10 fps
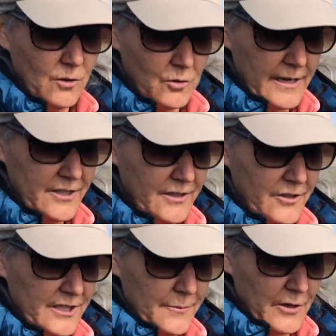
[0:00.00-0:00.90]
grazing or
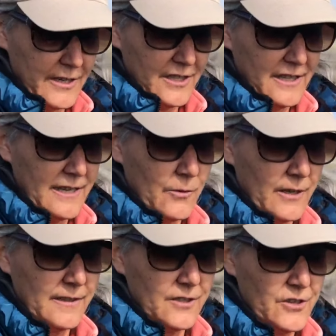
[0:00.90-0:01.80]
sheep grazing to get rid
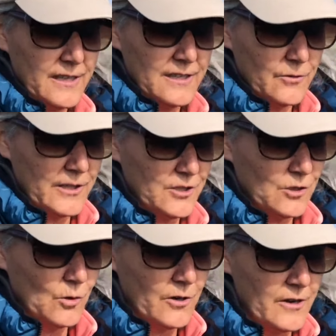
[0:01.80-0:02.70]
of this. You need to
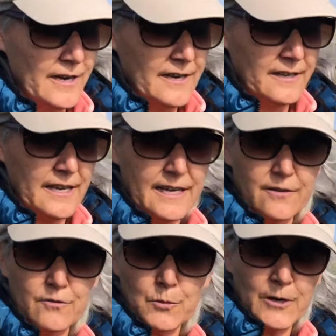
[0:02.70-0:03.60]
restore
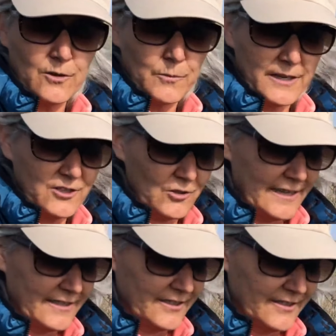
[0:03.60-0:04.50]
native perennial bunch
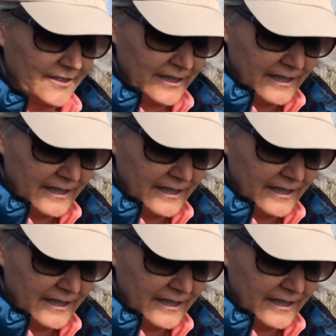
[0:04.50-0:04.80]
grasses.